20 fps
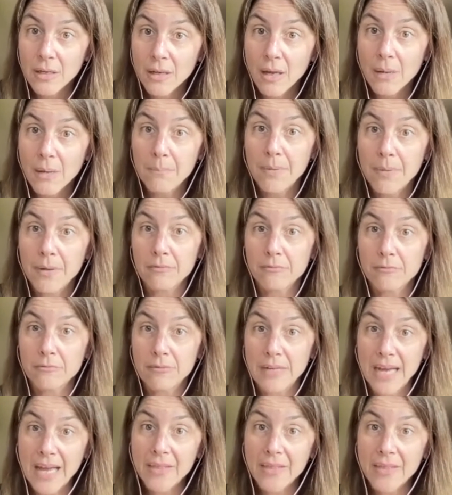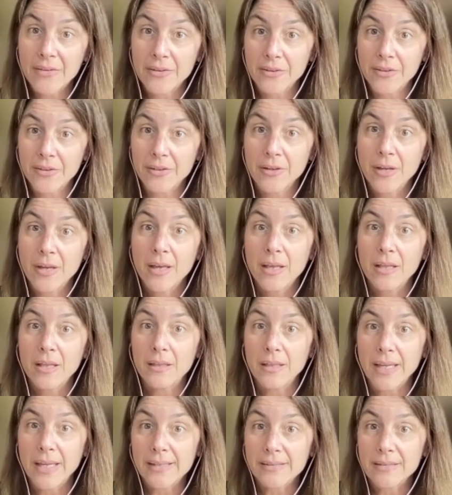but rather
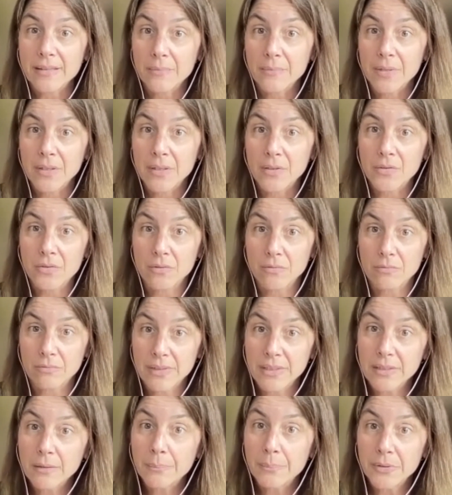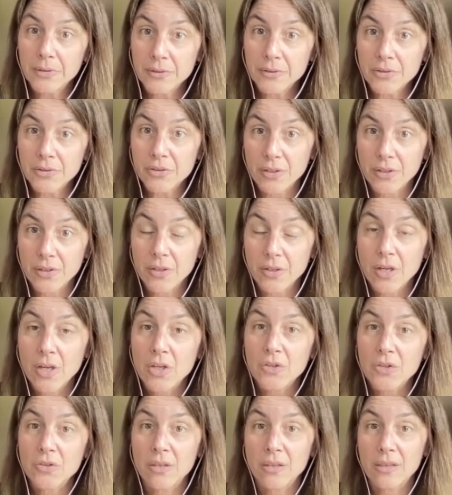like somebody who's a real person
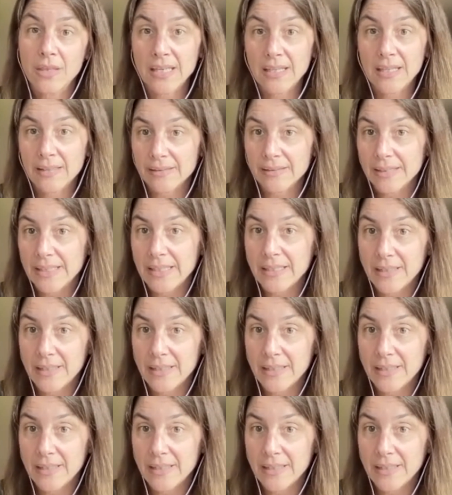so that they can lean in